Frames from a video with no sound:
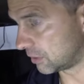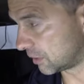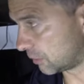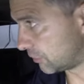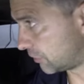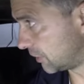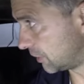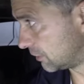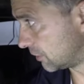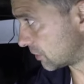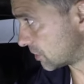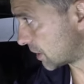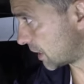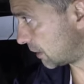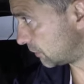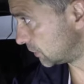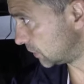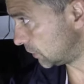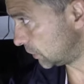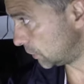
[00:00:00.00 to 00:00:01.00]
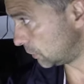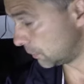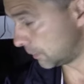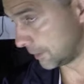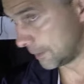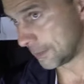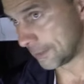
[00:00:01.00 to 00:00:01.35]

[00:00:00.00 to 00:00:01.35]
I don't think Notts County knew